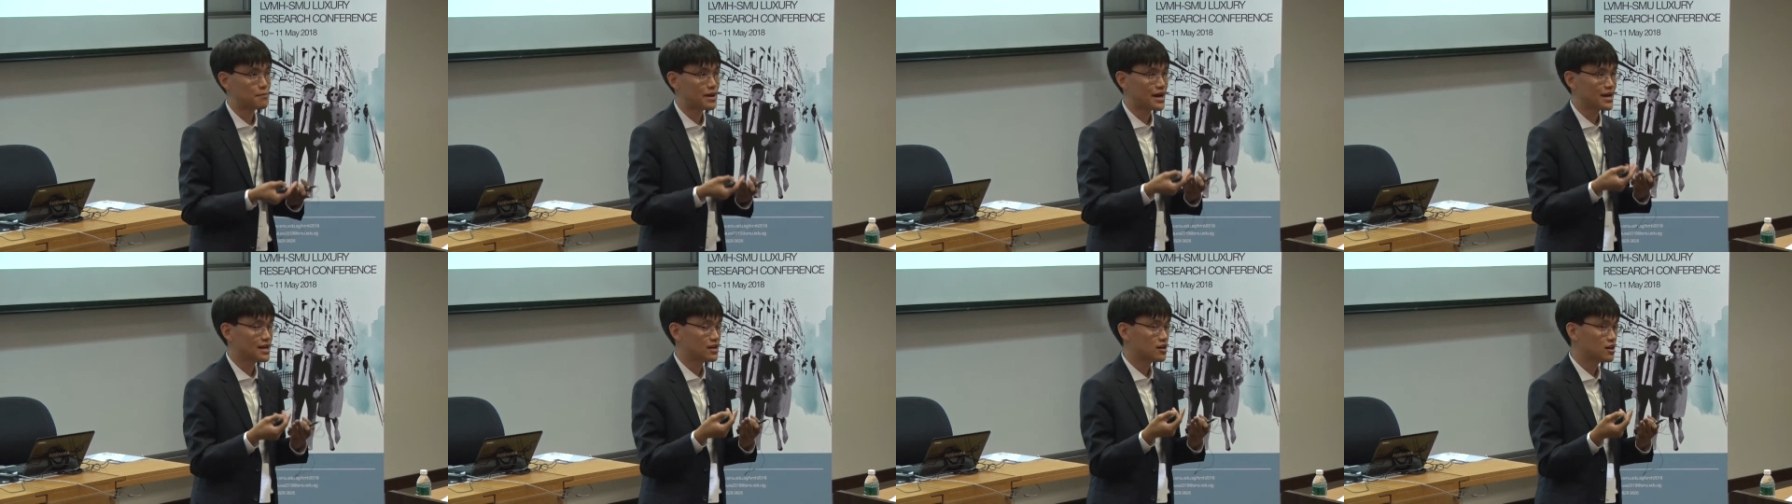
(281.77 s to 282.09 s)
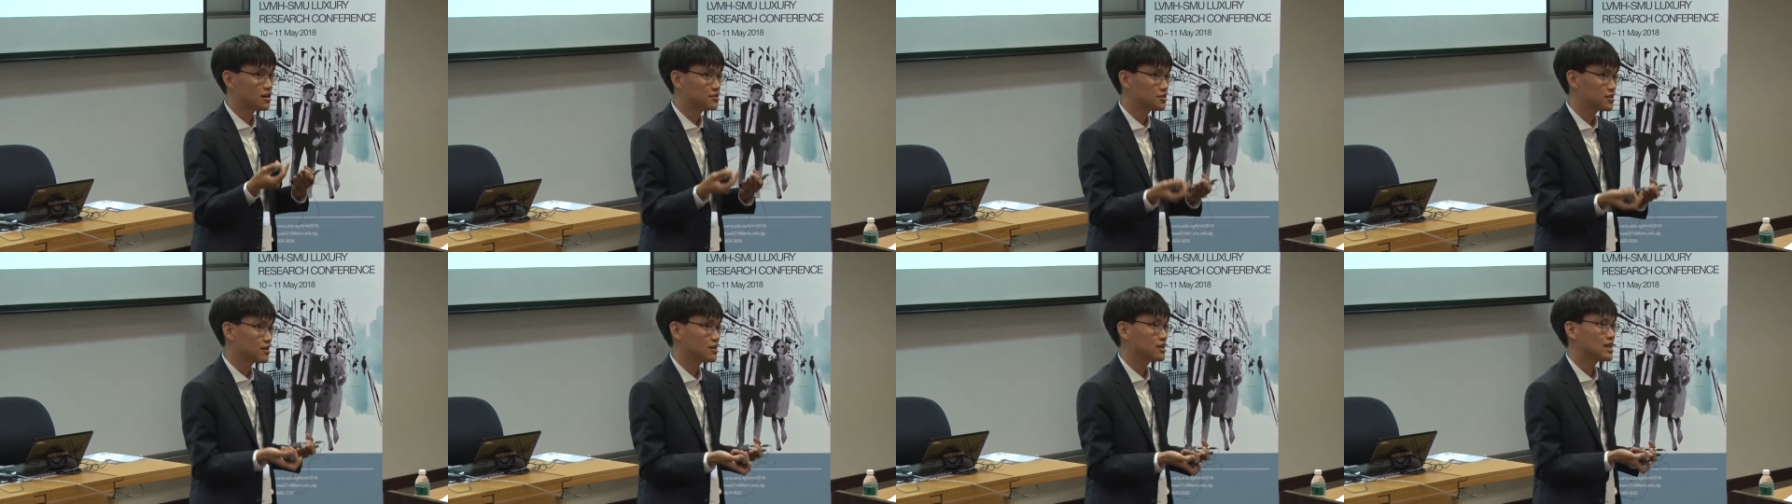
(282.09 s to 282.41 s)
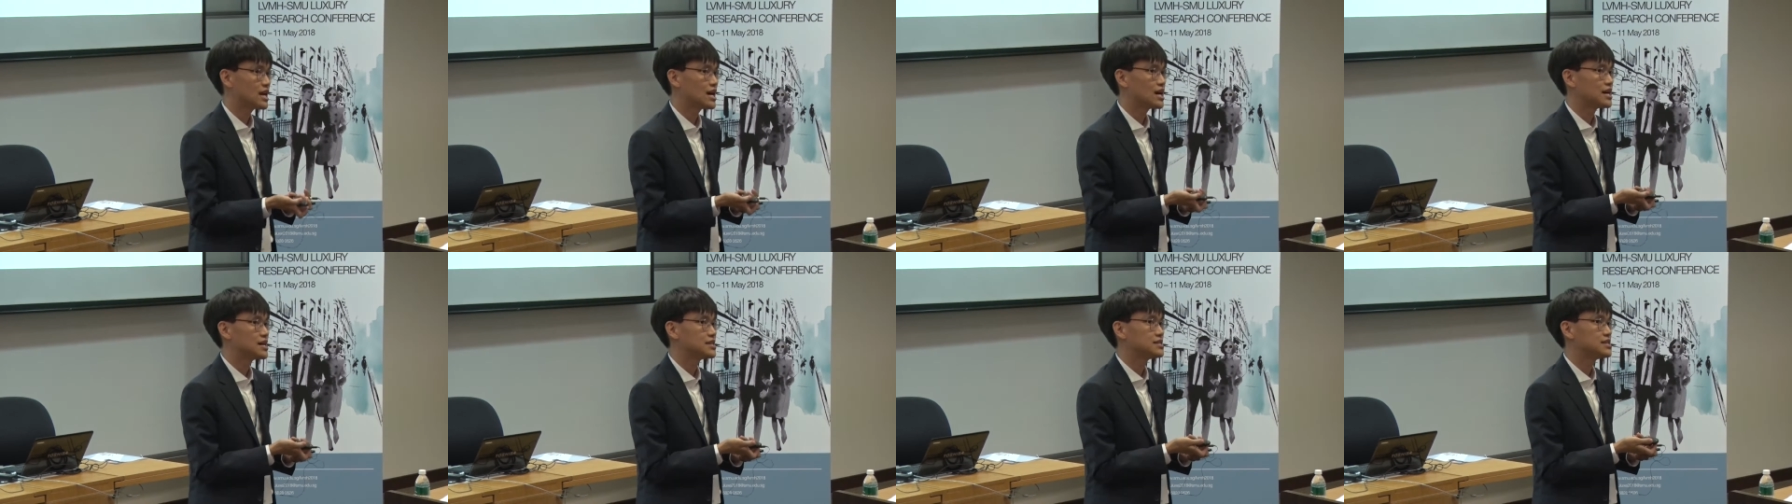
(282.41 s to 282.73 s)
might
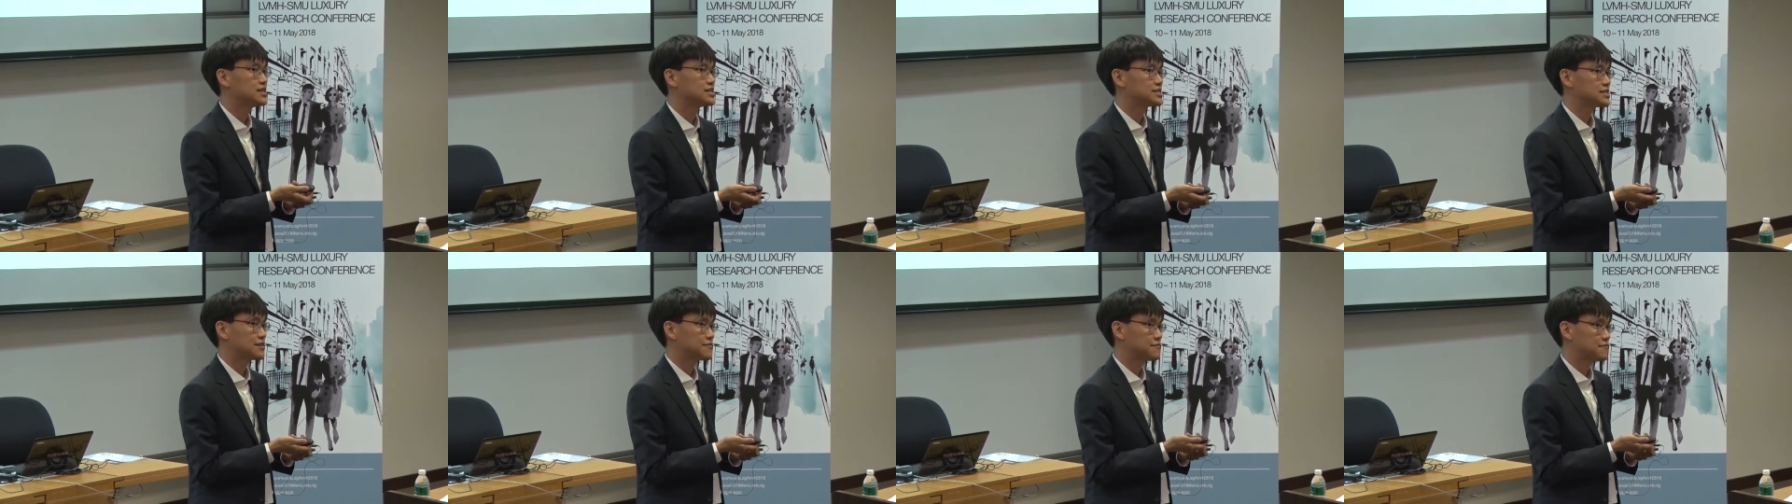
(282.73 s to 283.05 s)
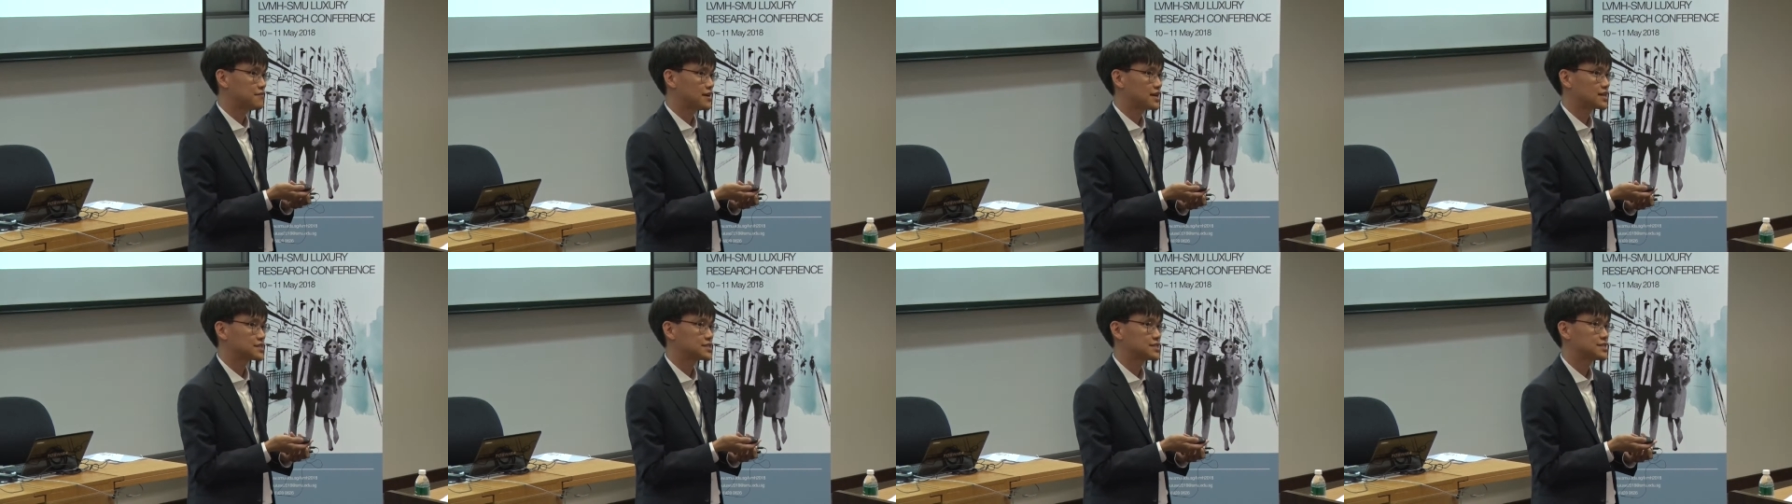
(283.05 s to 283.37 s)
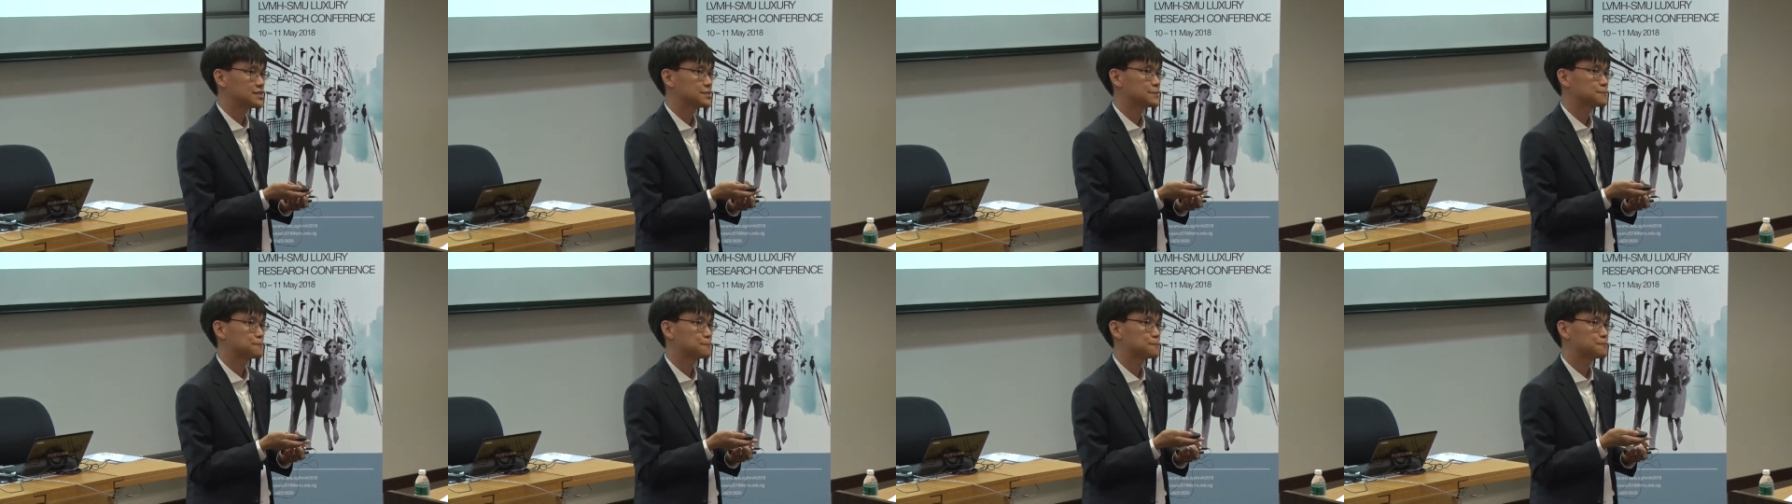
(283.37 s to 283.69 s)
underlie this
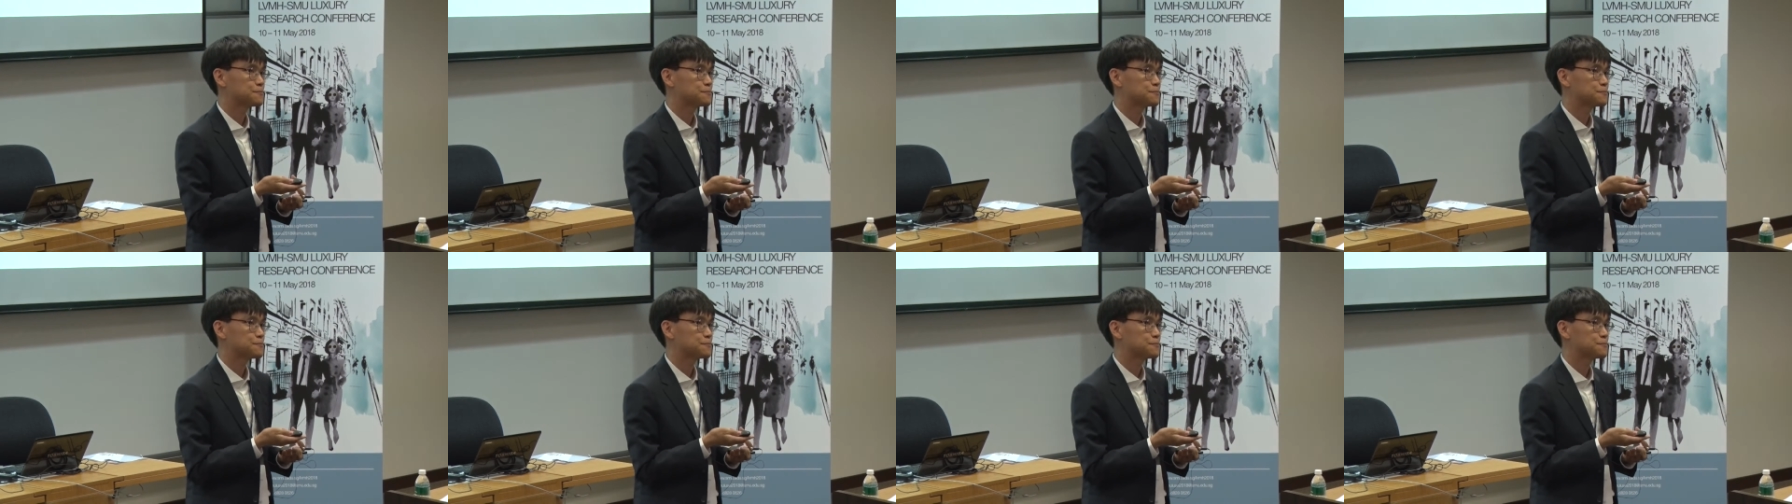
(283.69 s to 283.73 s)
effect.